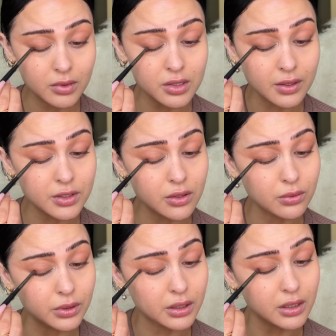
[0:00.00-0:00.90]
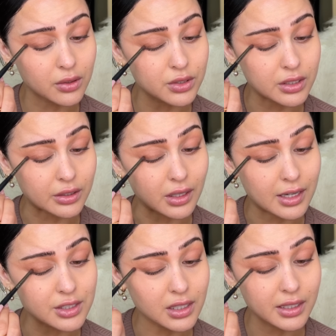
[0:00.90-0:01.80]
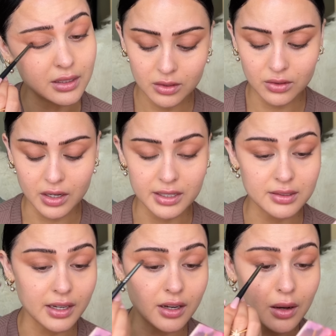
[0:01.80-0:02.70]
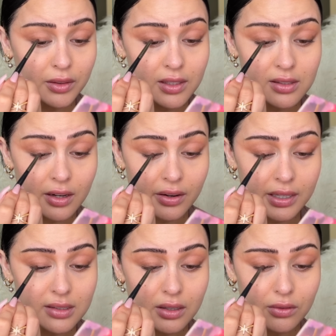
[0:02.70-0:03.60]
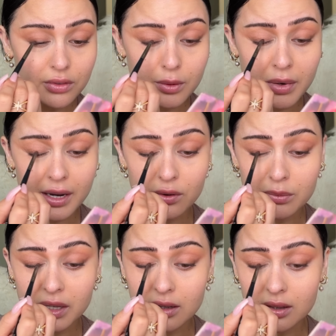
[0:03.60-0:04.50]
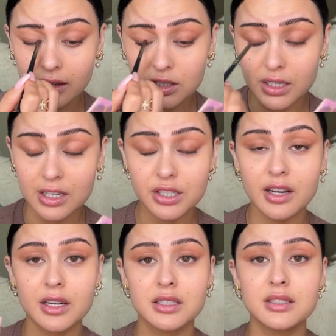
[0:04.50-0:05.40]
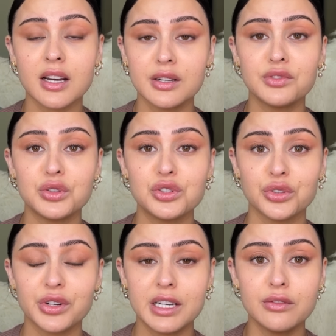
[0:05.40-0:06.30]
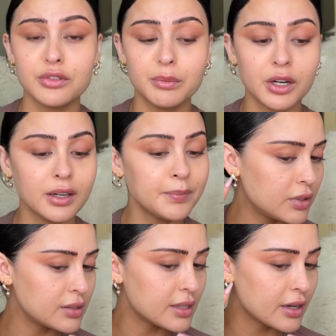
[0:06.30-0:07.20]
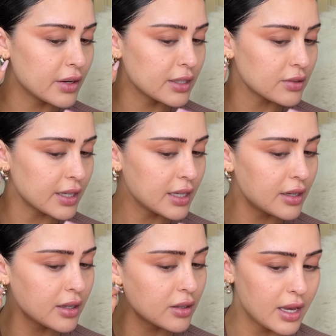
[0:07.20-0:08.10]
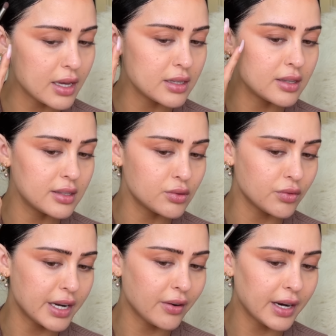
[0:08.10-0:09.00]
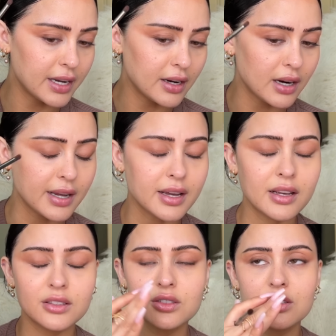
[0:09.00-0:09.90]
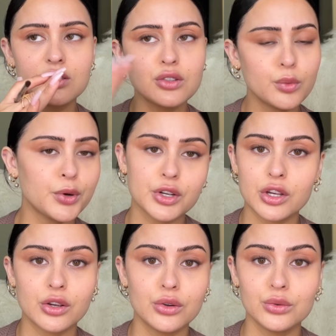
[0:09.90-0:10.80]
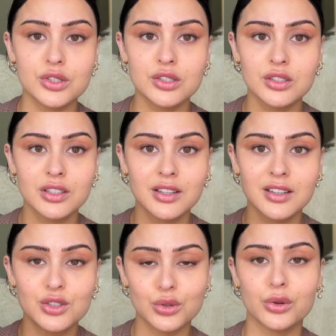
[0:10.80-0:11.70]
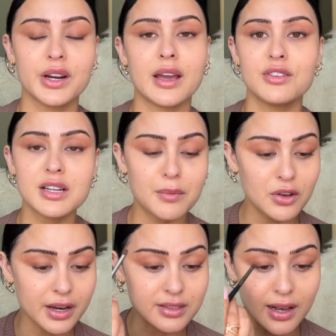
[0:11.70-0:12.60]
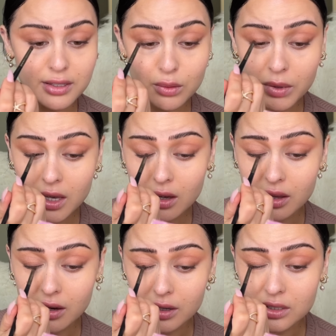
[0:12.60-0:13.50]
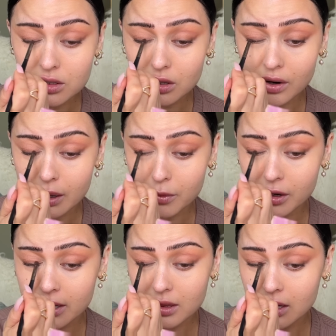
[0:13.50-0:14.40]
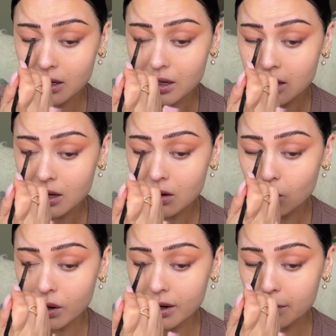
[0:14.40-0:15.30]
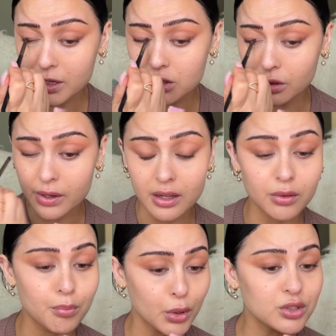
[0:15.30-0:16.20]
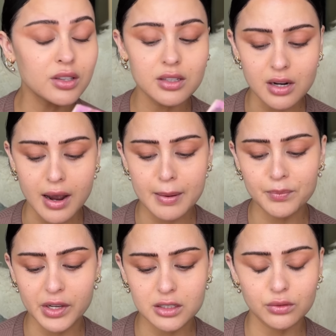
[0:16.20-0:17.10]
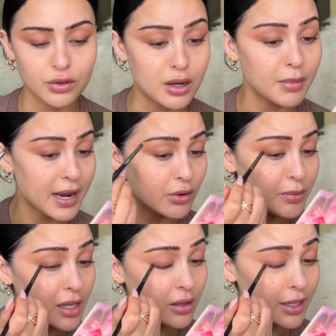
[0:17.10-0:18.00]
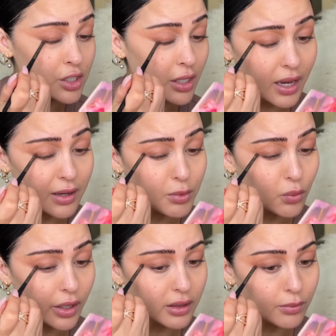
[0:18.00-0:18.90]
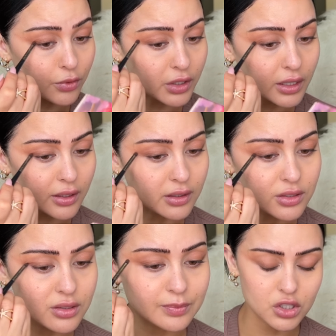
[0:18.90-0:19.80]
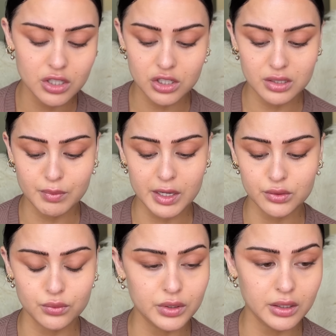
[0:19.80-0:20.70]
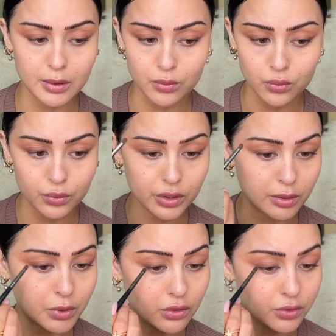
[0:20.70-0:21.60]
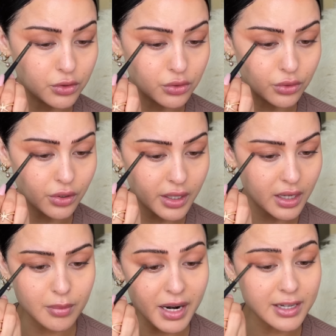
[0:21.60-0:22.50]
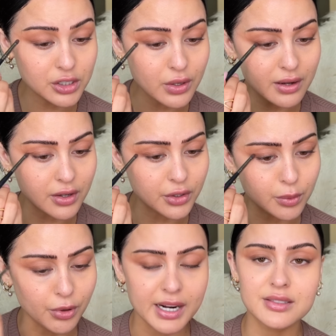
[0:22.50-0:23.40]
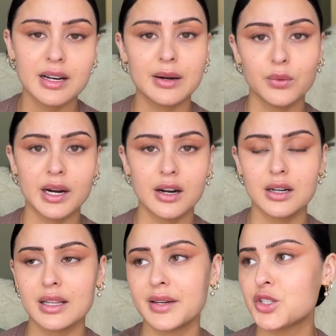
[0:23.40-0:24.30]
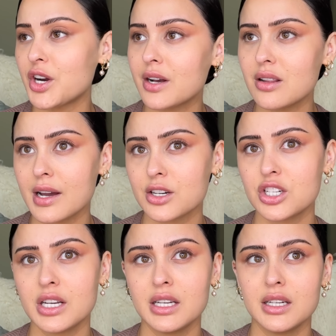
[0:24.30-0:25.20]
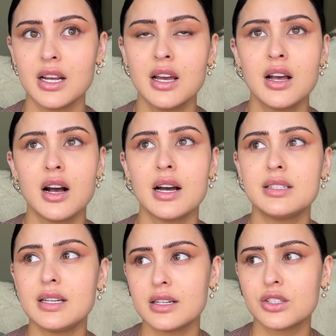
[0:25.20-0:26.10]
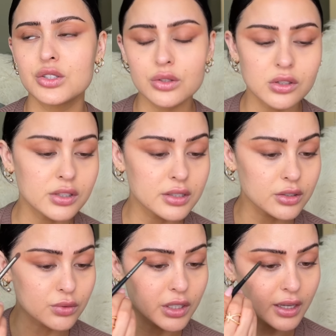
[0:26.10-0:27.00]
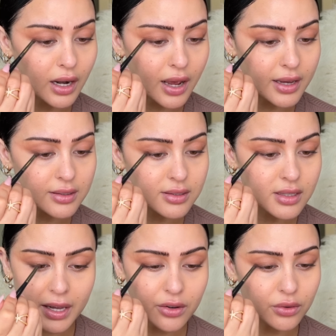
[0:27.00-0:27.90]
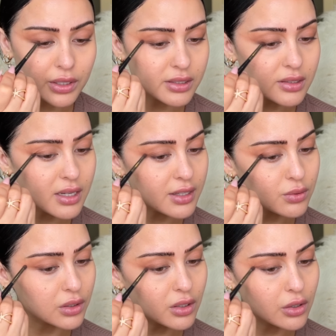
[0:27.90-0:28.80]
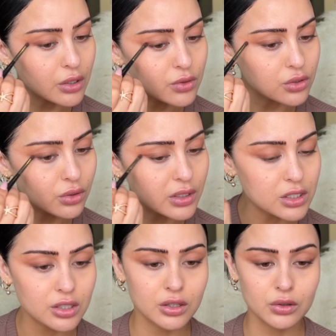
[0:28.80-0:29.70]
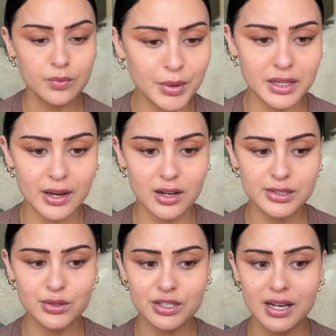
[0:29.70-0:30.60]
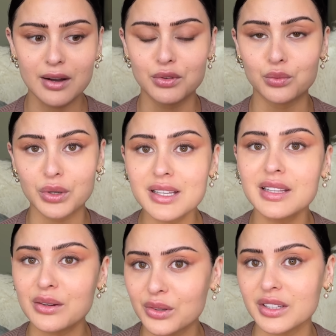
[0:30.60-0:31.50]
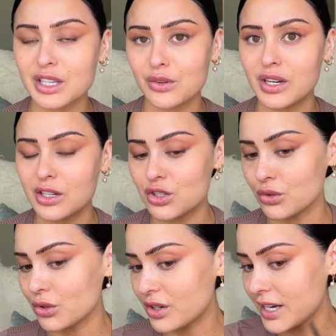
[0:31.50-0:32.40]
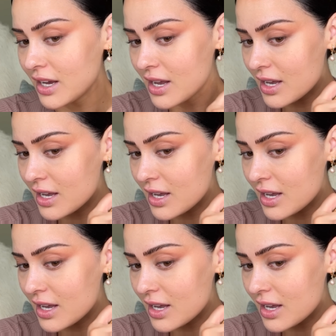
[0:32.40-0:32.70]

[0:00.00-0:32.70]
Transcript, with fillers: You just have to go really close to your lash line. You guys, I got these earrings in from Irene Me Collection. I actually got a ton of new jewelry in from her. These earrings right here and this ring right here. Super cute jewelry. Every time you guys ask me, like on Instagram or anything, where I get my jewelry. Most of the time it's from Irene Collection. I've been wearing them for years. She just makes really, really beautiful jewelry. But I do have other brands that I wear like Dre Collection, Adina's Jewels is really nice. Eight Other Reasons has really cute jewelry too. But they also just have really, really unique jewelry.